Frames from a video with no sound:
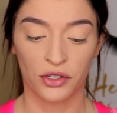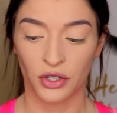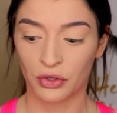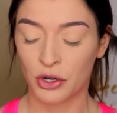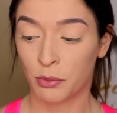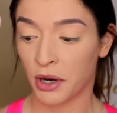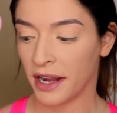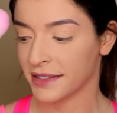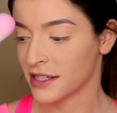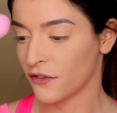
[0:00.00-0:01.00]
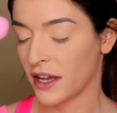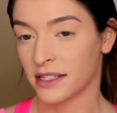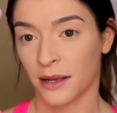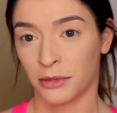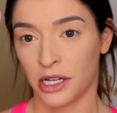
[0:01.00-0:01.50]
So to bronze the
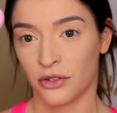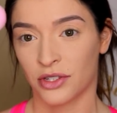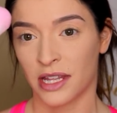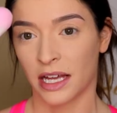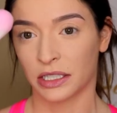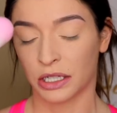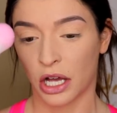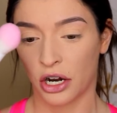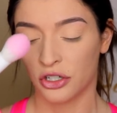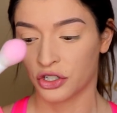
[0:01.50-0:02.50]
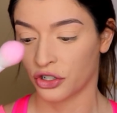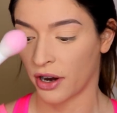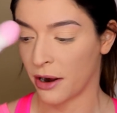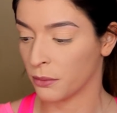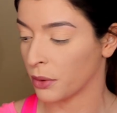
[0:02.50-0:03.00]
face, I'm going to use the large
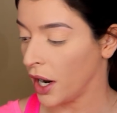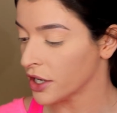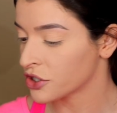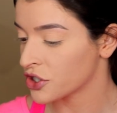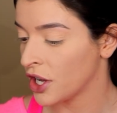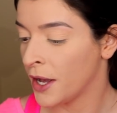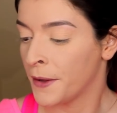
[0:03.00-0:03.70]
Crown brush.